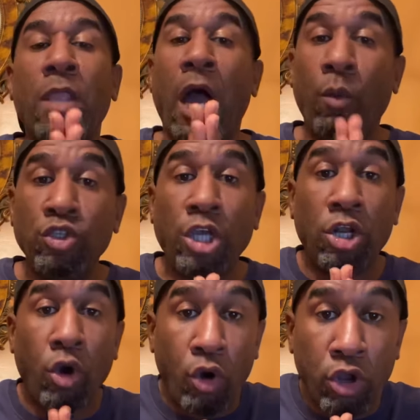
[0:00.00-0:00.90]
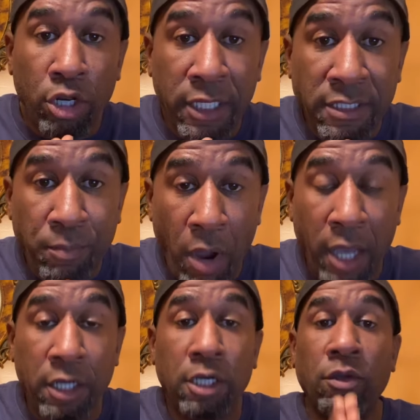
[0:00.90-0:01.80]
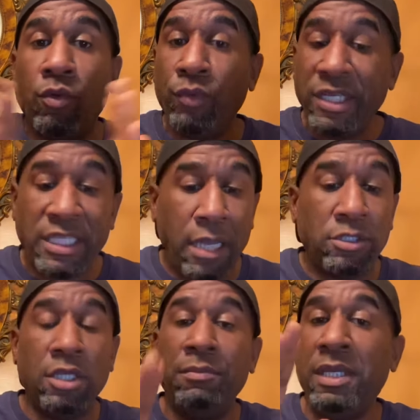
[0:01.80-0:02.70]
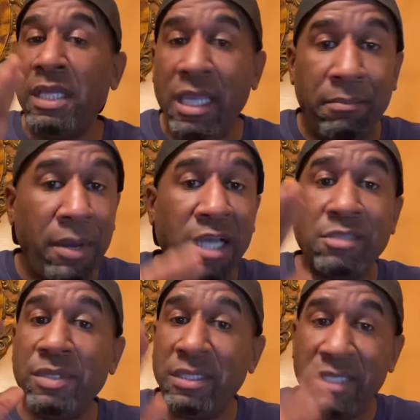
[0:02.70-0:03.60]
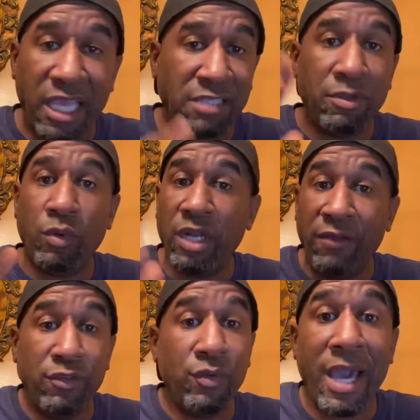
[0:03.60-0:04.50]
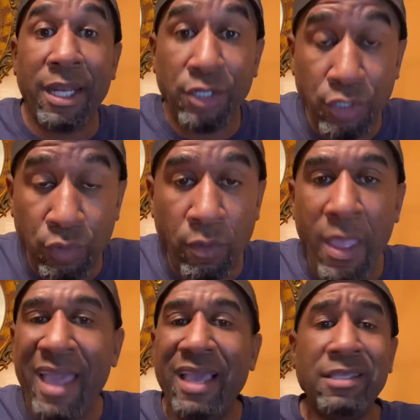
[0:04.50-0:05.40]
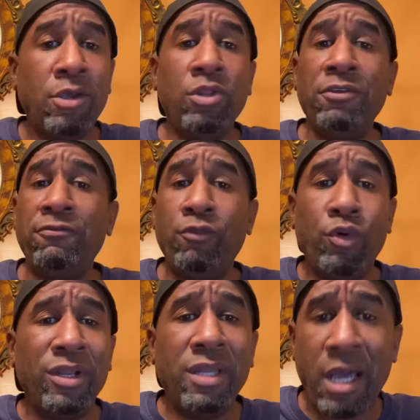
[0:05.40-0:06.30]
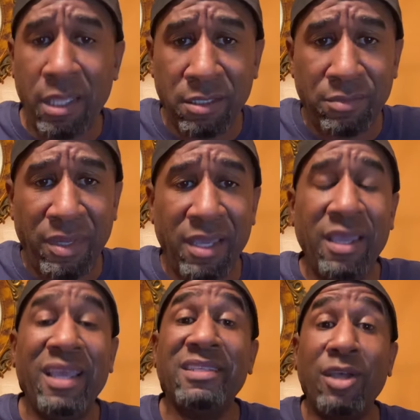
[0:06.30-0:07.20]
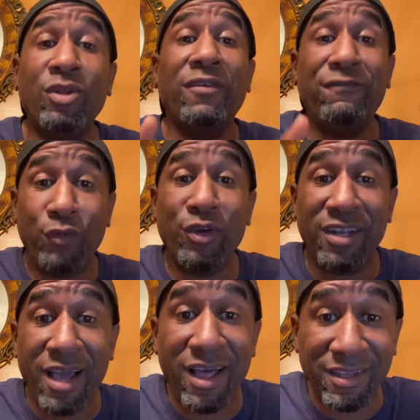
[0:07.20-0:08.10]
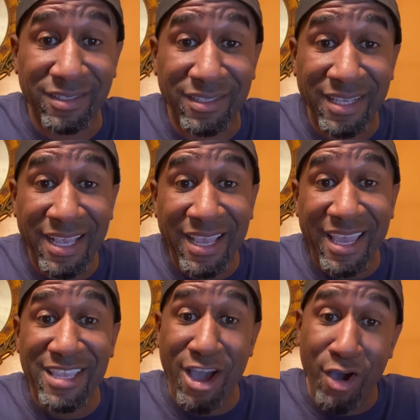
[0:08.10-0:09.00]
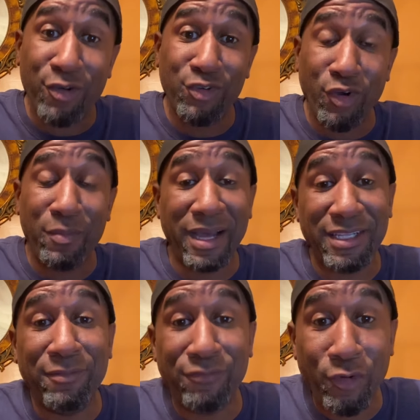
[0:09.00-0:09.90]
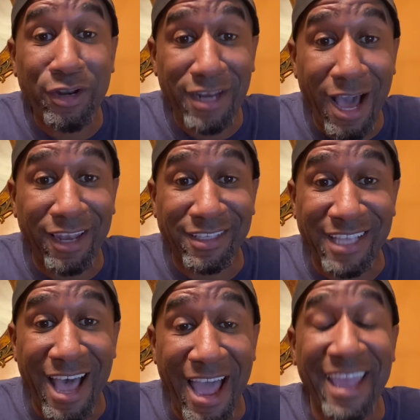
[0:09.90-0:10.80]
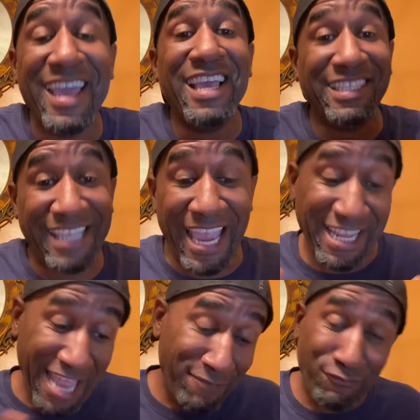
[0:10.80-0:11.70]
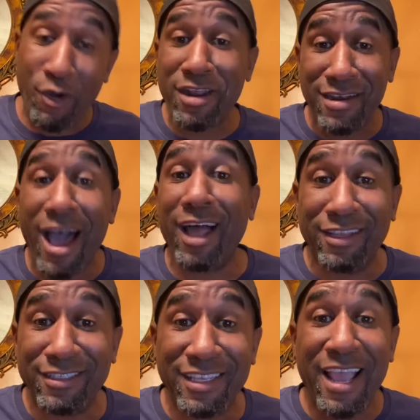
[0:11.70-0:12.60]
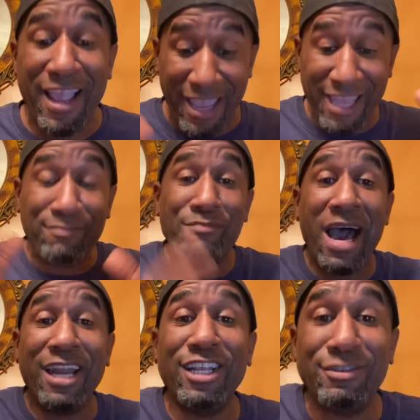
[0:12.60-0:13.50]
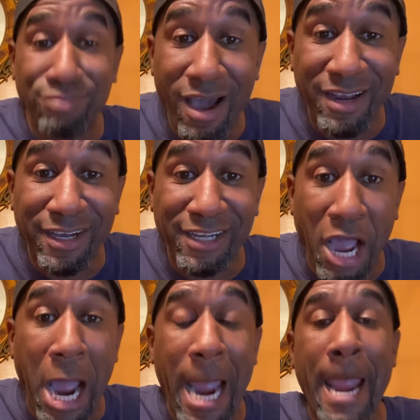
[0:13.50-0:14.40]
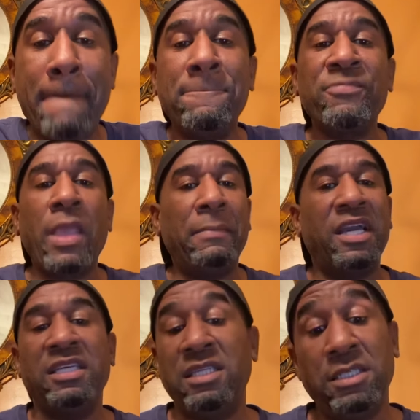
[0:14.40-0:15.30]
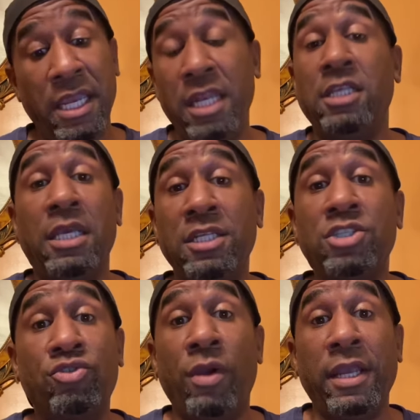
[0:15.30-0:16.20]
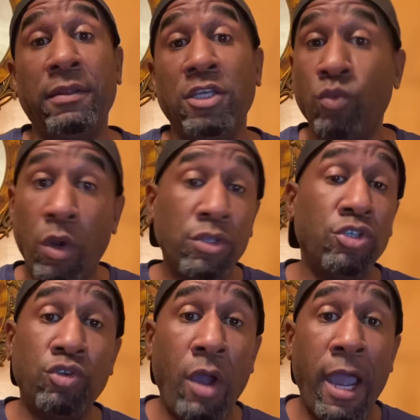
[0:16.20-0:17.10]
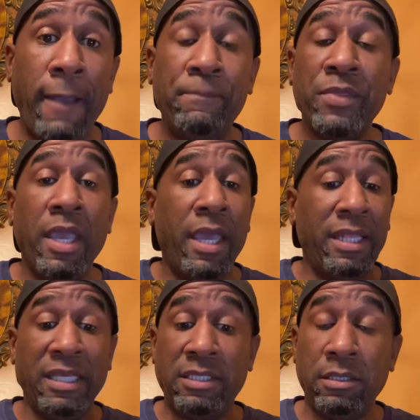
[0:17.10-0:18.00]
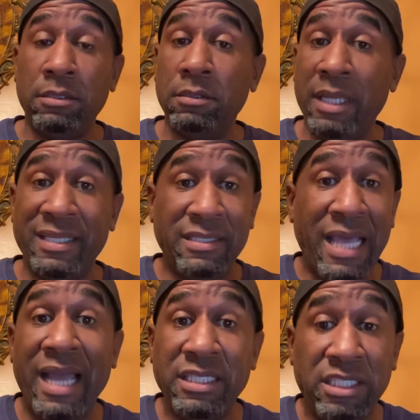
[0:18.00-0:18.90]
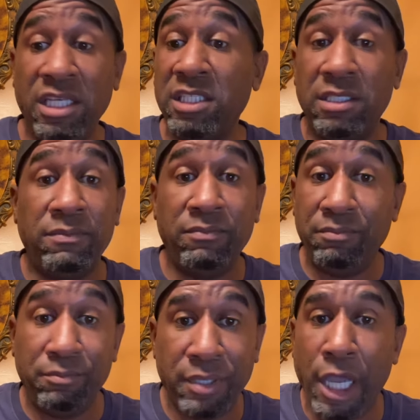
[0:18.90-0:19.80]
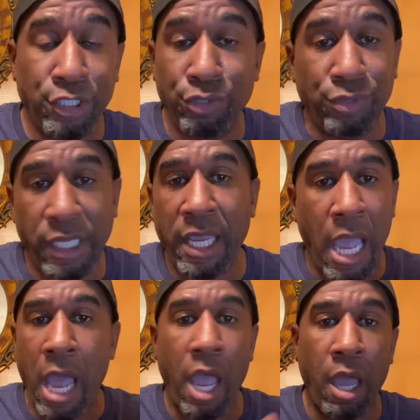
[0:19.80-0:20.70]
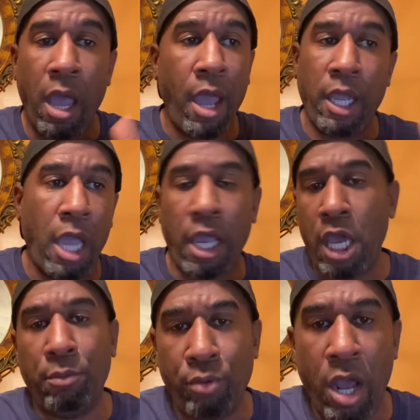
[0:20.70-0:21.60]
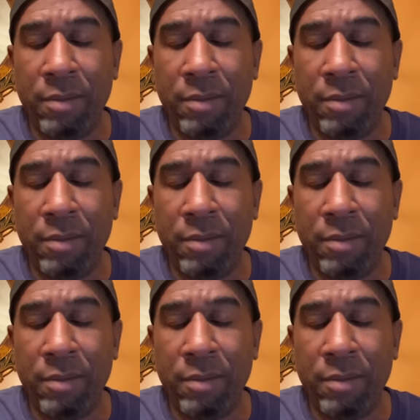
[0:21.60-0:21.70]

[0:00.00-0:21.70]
I want y'all to order this product. Reach out to me, inbox me, text me, whatever you gotta do. It's only $40, man. It's only $40. Y'all know about them $40, all right? Take that $40 and buy this product, all right? Because it is great. It's worth a try. Listen, it's not just because you say, I got a problem.